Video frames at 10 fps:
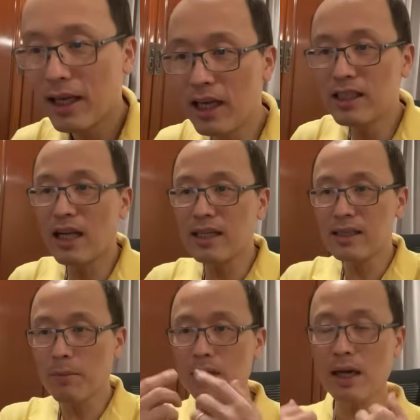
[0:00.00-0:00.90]
It's like
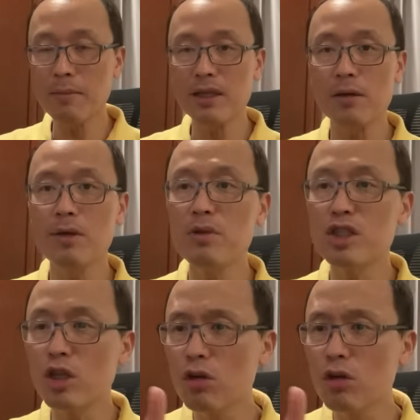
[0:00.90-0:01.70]
someone come and tell me, Mr.